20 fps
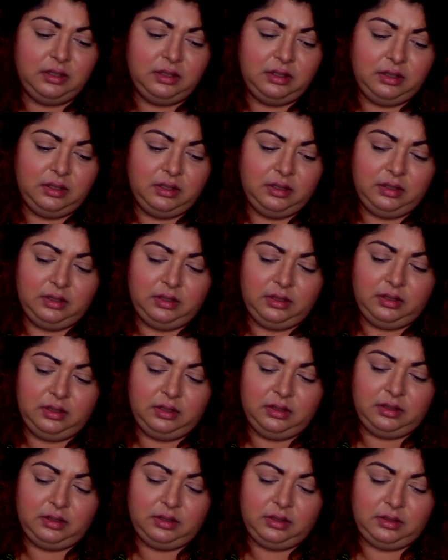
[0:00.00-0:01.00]

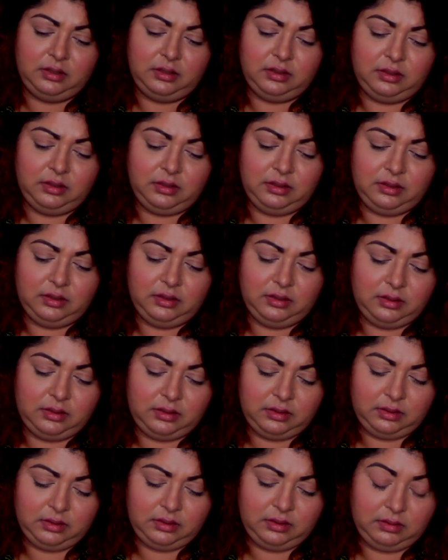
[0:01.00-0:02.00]

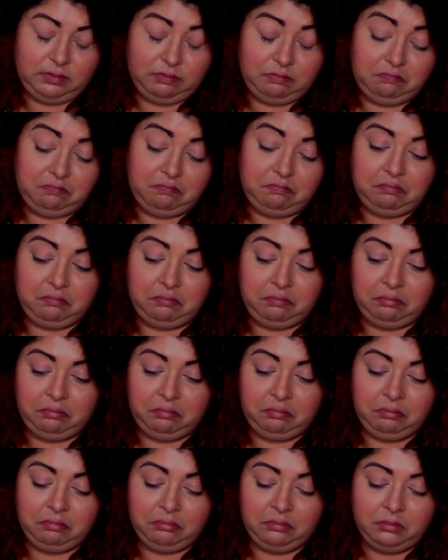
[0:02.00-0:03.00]

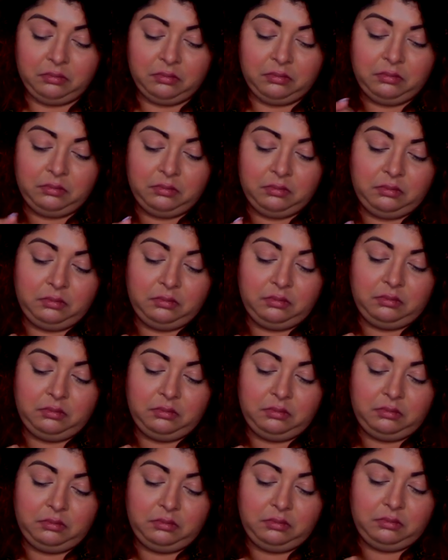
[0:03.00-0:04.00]

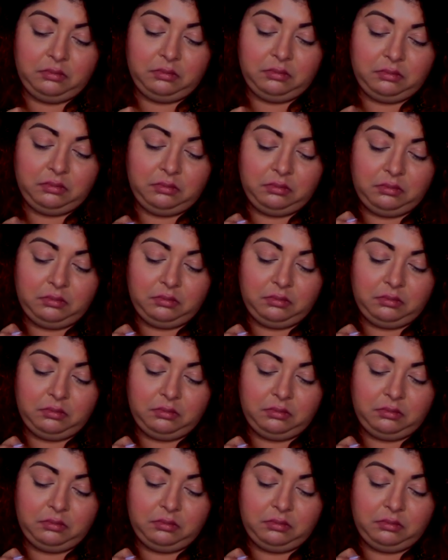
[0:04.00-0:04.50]
Nothing is said.